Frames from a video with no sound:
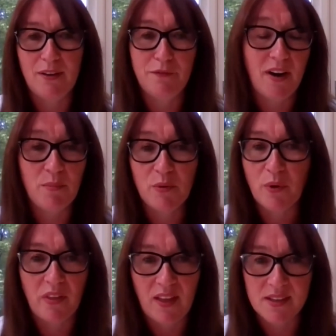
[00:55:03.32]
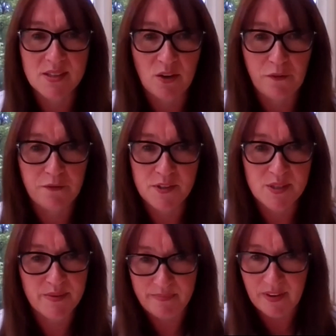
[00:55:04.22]
environment, whether that's an
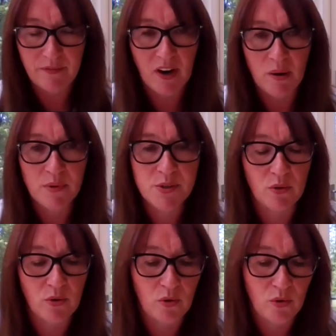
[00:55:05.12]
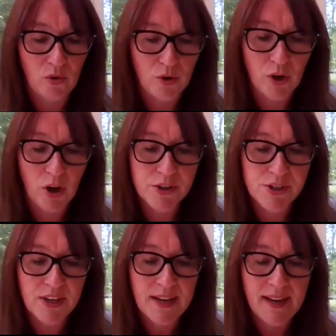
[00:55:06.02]
office environment or not,
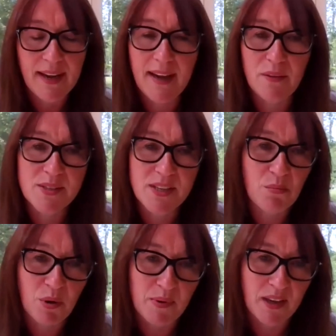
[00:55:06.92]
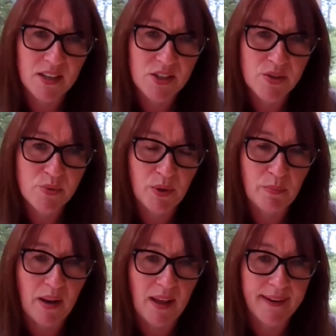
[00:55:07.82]
the same obligations would
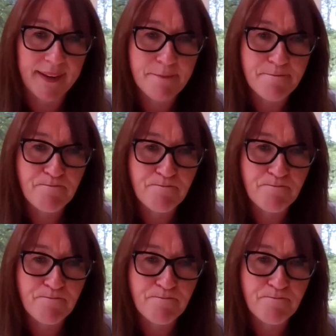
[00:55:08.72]
apply.